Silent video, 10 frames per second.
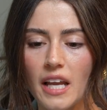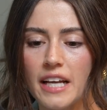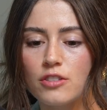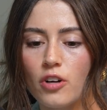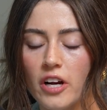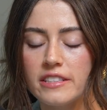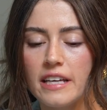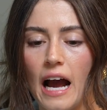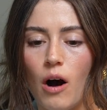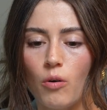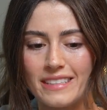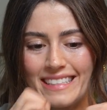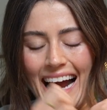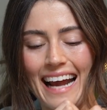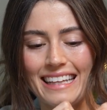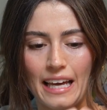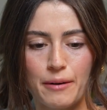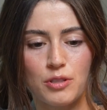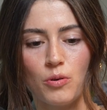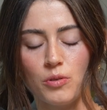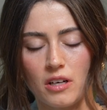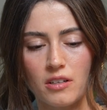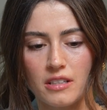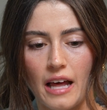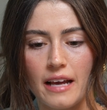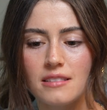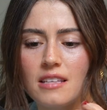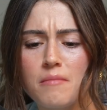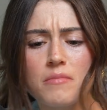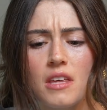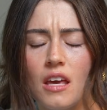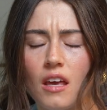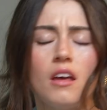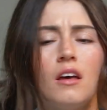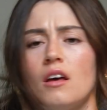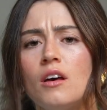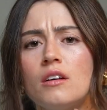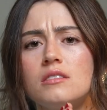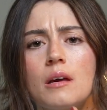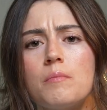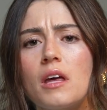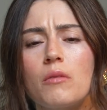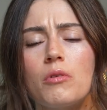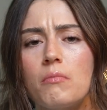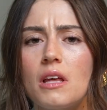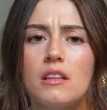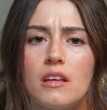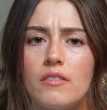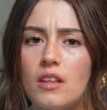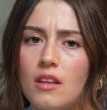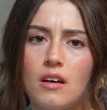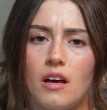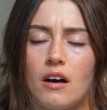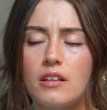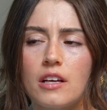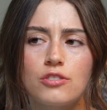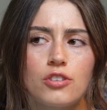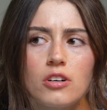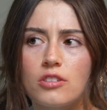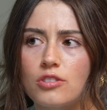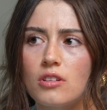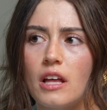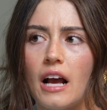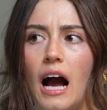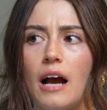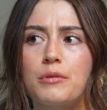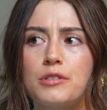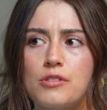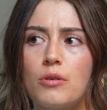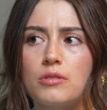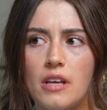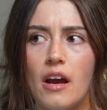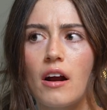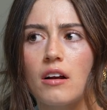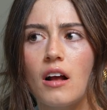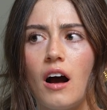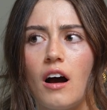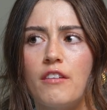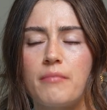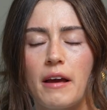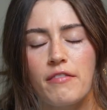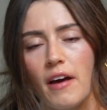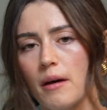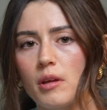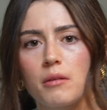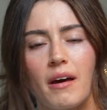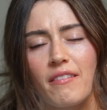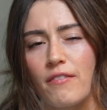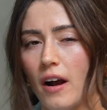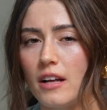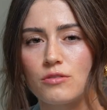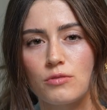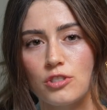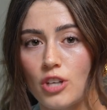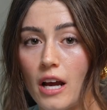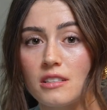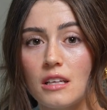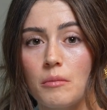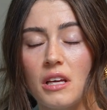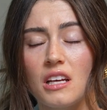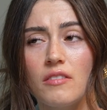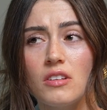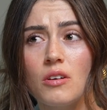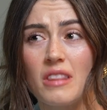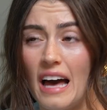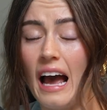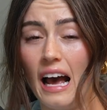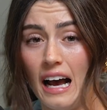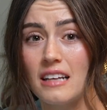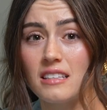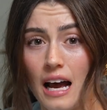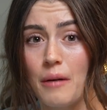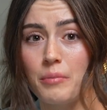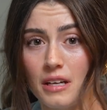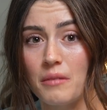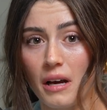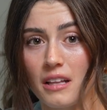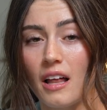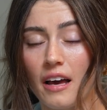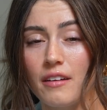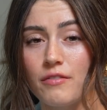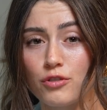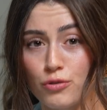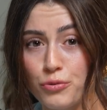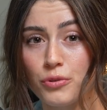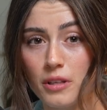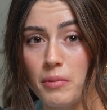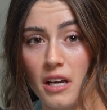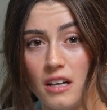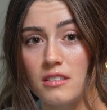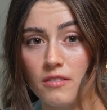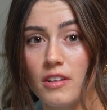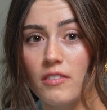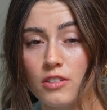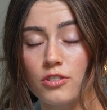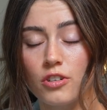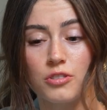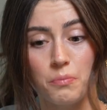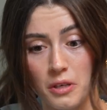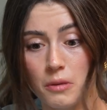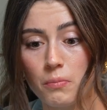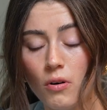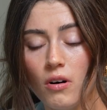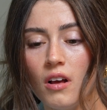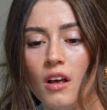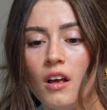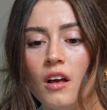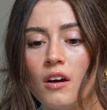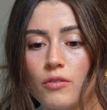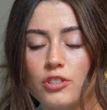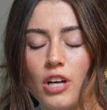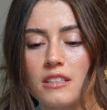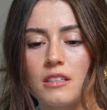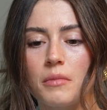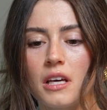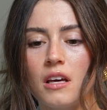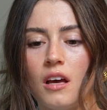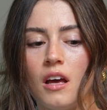it's crazy how tightly I was holding on to that. And same thing with me leaving the LDS church. Like, I was so scared of my family and my friends rejecting me. And even though that has happened in my life, truly because of leaving the church and people rejecting me,